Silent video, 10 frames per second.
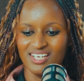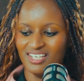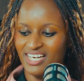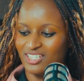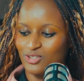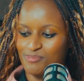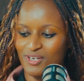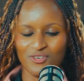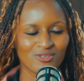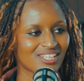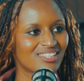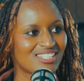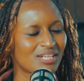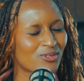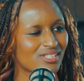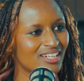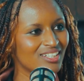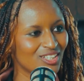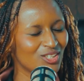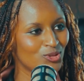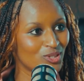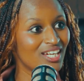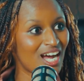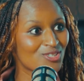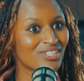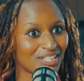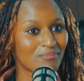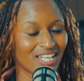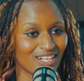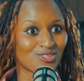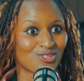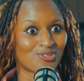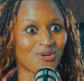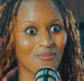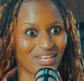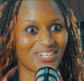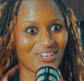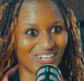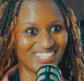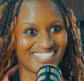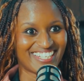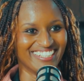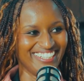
like, because my phone was at the table, was like, you actually keep getting so many calls.